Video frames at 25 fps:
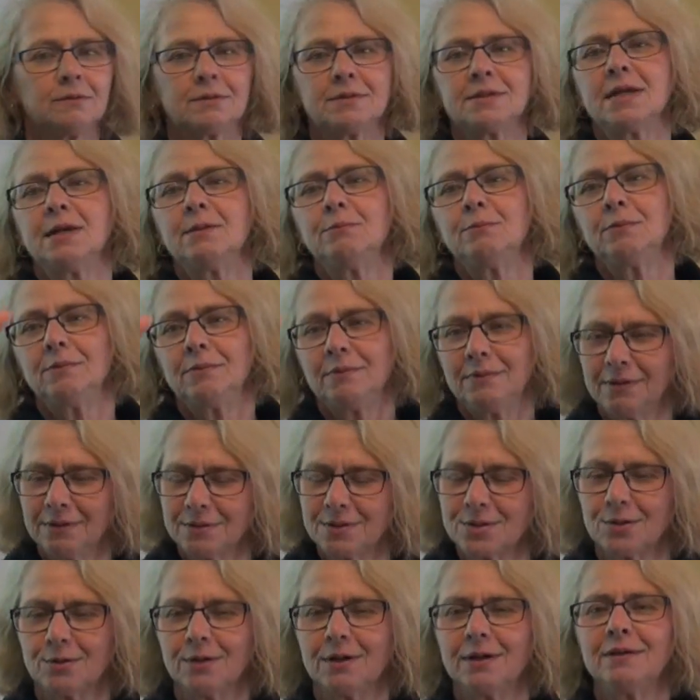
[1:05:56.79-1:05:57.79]
same,
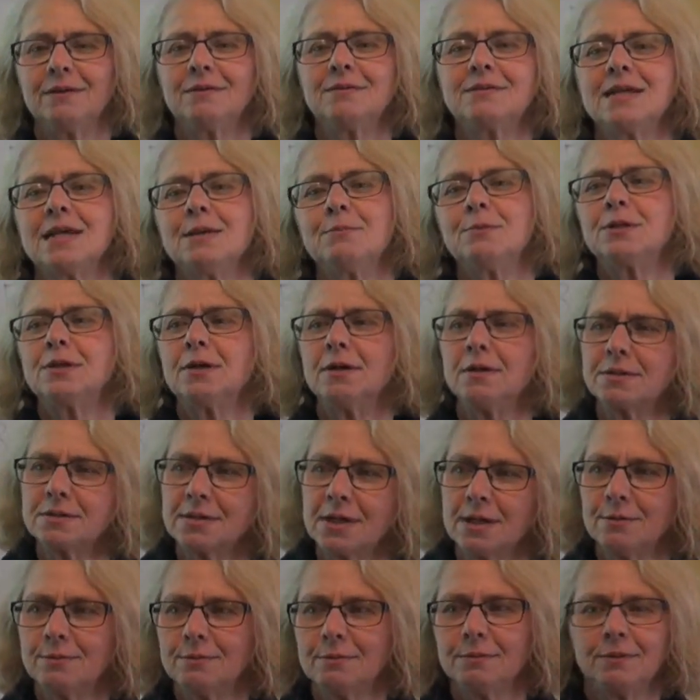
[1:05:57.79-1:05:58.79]
sorry, same
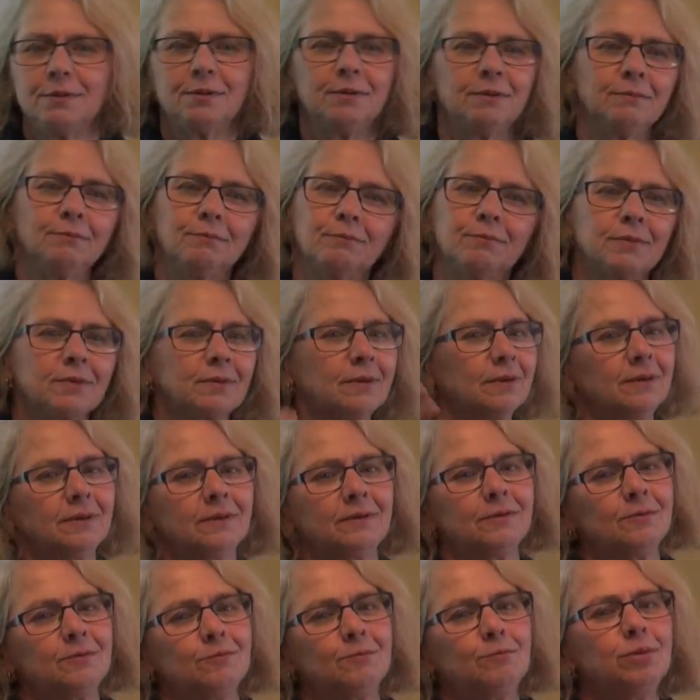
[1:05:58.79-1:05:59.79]
adults. I,
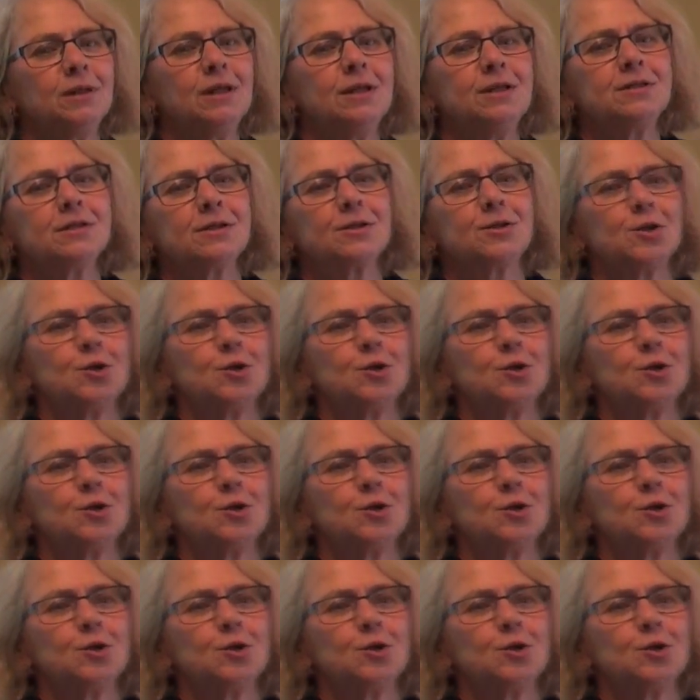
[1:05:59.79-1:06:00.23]
please